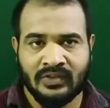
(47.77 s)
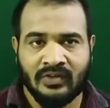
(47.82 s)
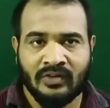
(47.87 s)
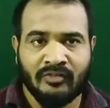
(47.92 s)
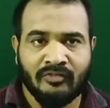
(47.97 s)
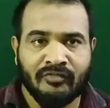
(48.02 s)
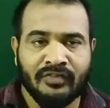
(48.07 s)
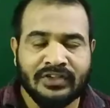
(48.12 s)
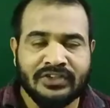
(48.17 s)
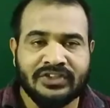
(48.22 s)

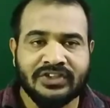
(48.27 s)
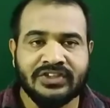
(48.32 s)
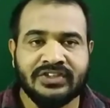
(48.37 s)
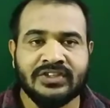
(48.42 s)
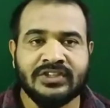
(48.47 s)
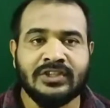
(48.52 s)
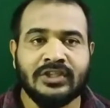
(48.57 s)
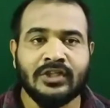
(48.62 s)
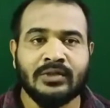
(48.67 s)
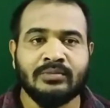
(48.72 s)
which is
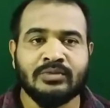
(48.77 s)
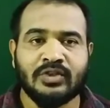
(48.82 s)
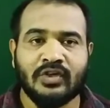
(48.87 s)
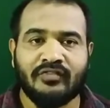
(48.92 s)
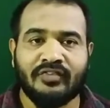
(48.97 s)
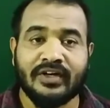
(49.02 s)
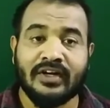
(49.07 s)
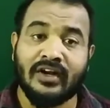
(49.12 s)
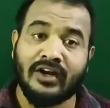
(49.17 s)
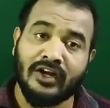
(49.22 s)
in terms
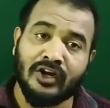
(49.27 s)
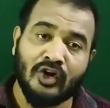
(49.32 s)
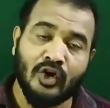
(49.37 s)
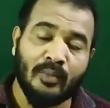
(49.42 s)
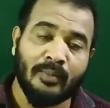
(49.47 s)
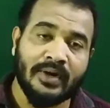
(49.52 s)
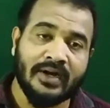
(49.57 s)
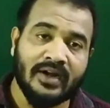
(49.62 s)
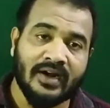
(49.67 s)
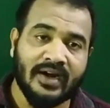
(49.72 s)
of a
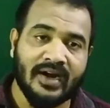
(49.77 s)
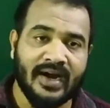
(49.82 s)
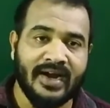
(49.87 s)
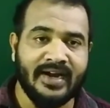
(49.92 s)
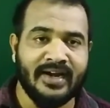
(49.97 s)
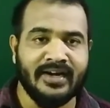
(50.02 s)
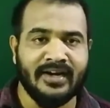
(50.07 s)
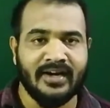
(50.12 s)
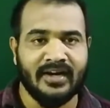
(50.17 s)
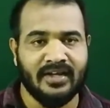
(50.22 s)
trigonometric
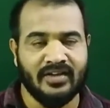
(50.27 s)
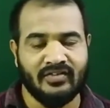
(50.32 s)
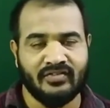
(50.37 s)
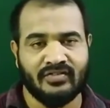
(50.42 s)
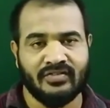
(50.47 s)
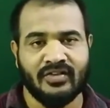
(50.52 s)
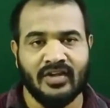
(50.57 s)
identities.